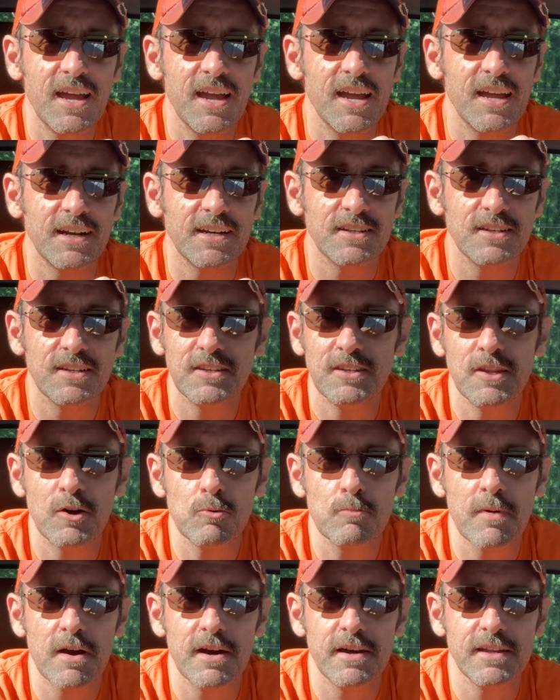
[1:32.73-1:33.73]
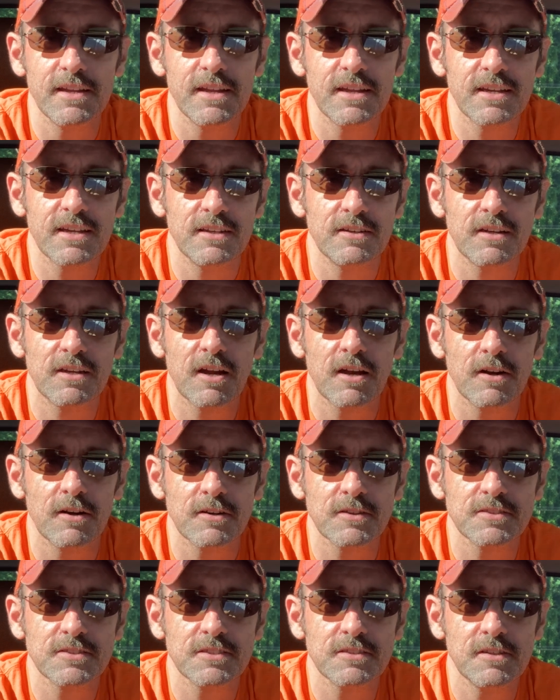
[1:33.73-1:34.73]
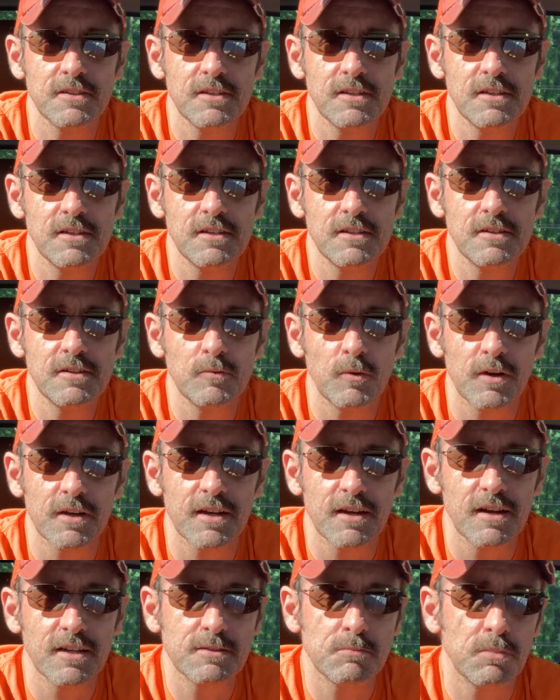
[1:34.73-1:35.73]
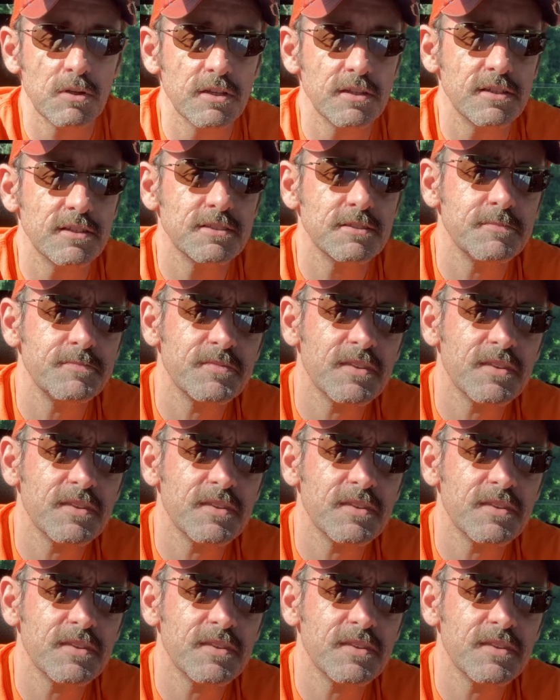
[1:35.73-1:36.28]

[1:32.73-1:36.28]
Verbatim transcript: And nobody can curse what God's blessed.